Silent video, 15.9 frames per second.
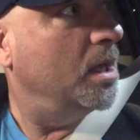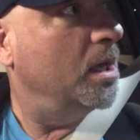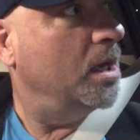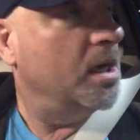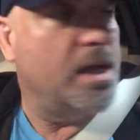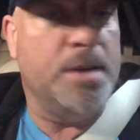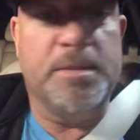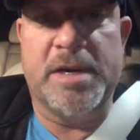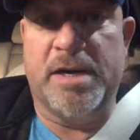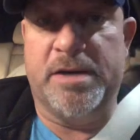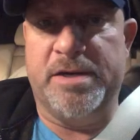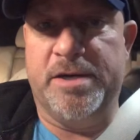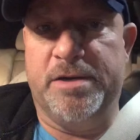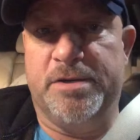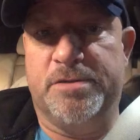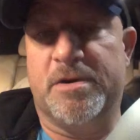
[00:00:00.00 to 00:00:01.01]
came down here
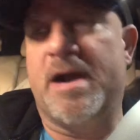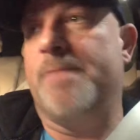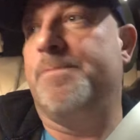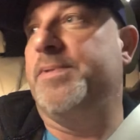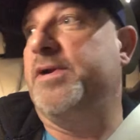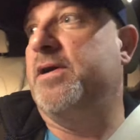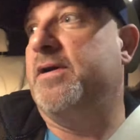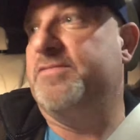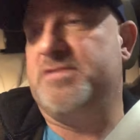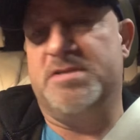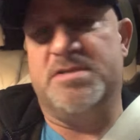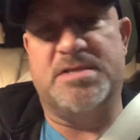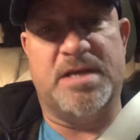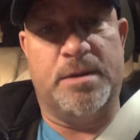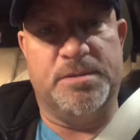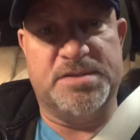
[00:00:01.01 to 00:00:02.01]
to drop it off.
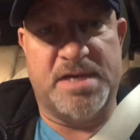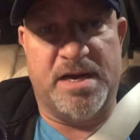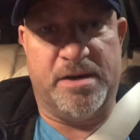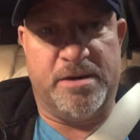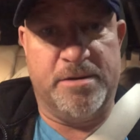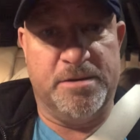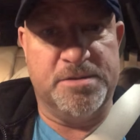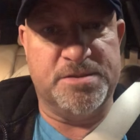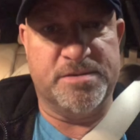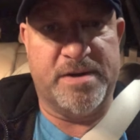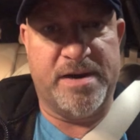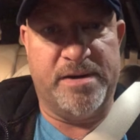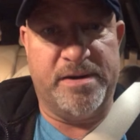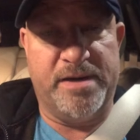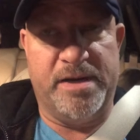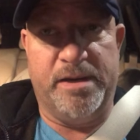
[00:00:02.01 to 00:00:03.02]
Since I was out cruising
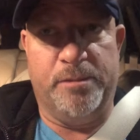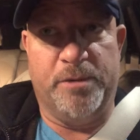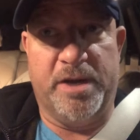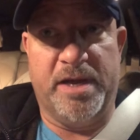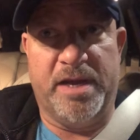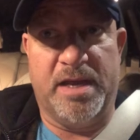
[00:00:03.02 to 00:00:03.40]
around anyway,